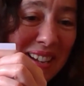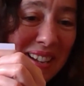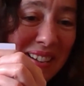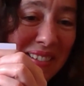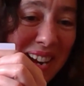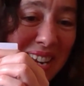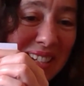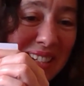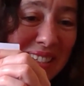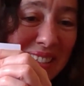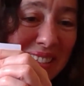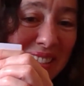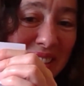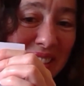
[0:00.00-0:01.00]
Great,
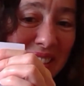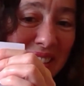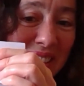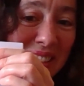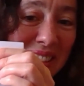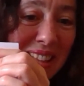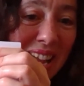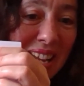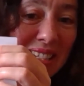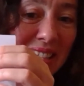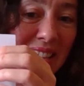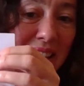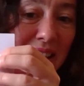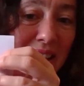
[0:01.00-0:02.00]
that's
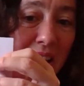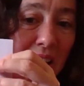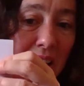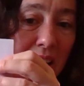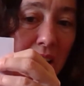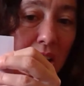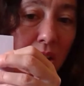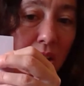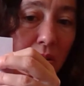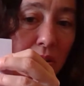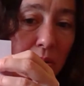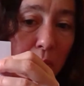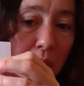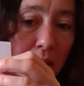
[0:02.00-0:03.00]
it. Thank you
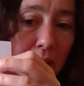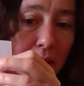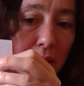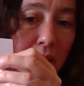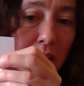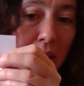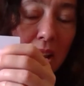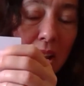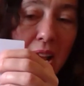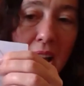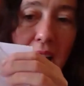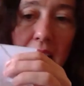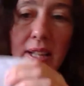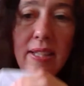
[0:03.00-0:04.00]
as well,
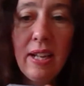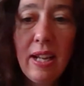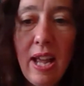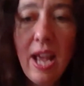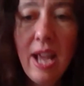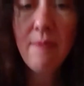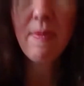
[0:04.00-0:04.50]
Alice. Again,